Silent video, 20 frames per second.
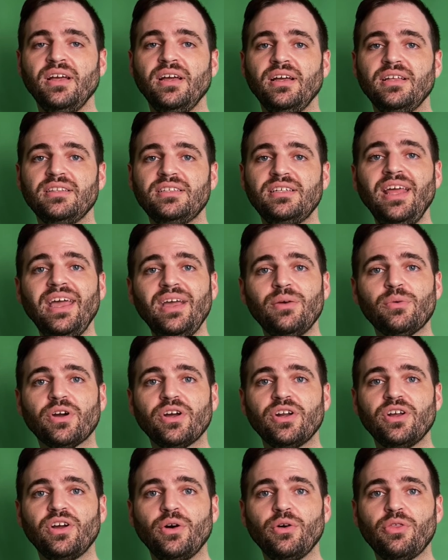Today we're going
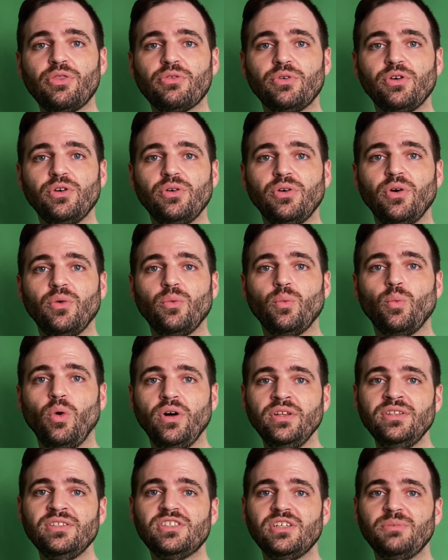to go through
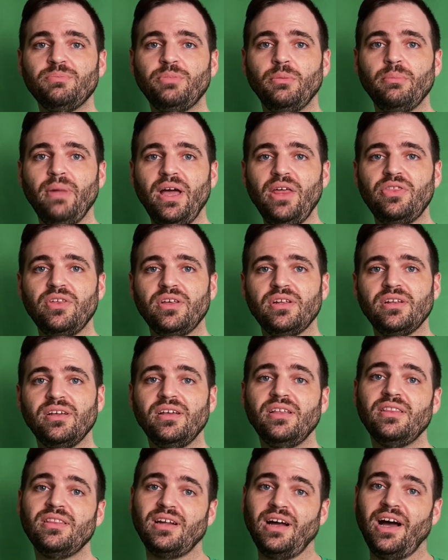one simple method
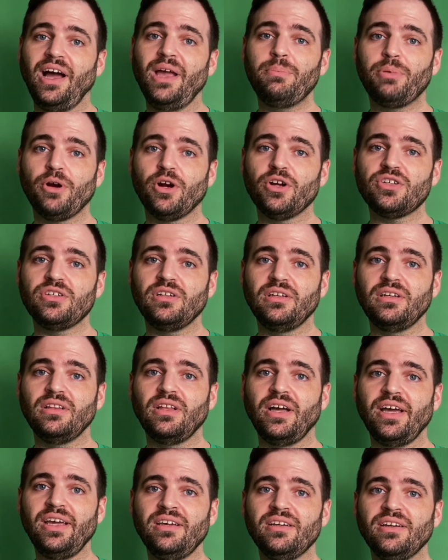that I personally
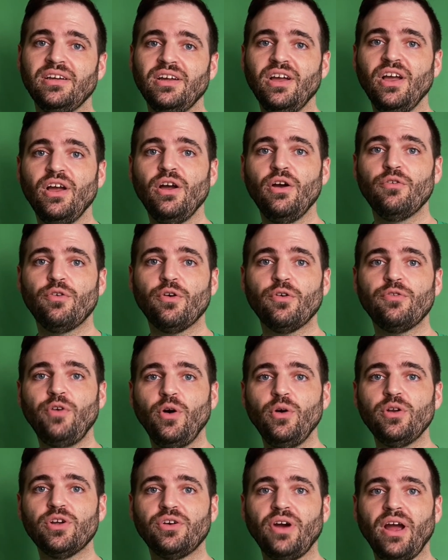like for
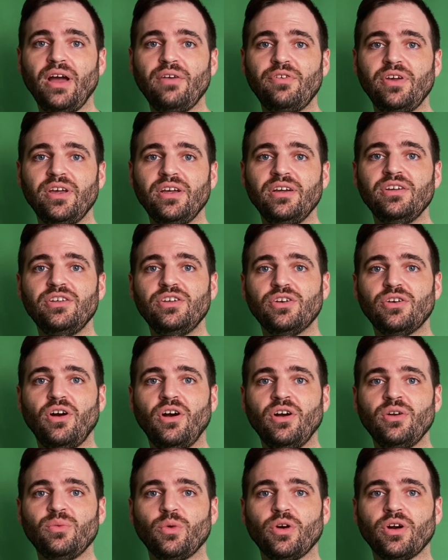photographing your
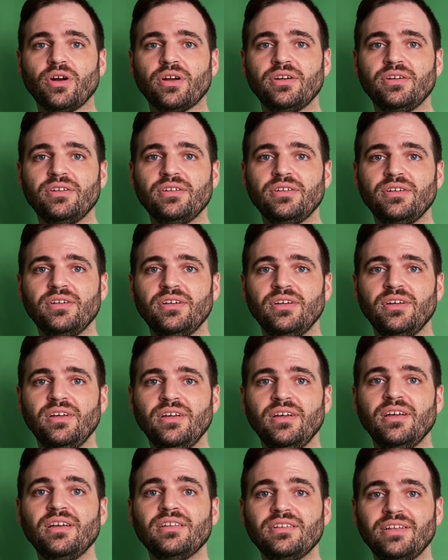artwork.
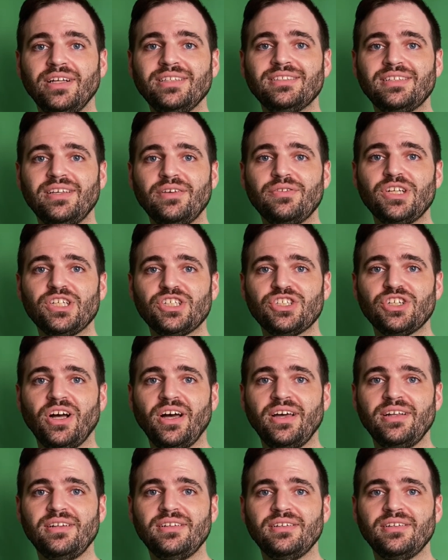Let's give it a shot.